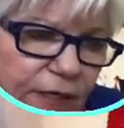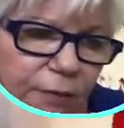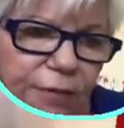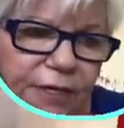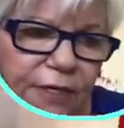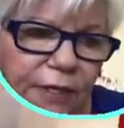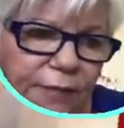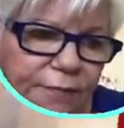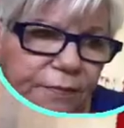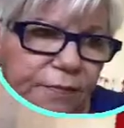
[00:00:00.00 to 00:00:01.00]
But
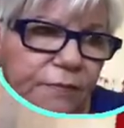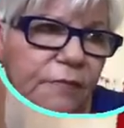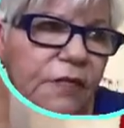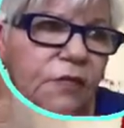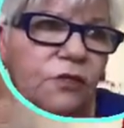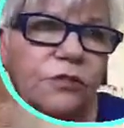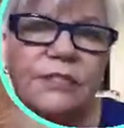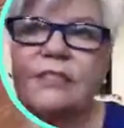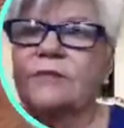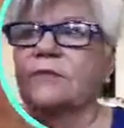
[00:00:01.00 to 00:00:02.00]
you'll
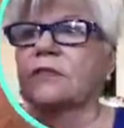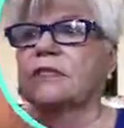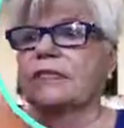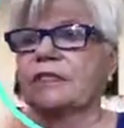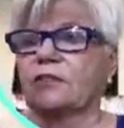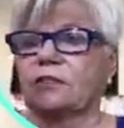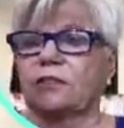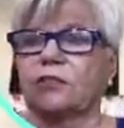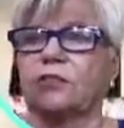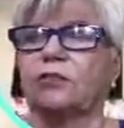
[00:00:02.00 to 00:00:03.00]
need to clean the
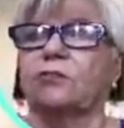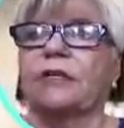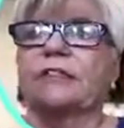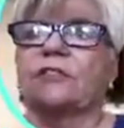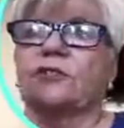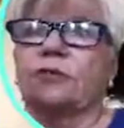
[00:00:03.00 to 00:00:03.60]
glue residue.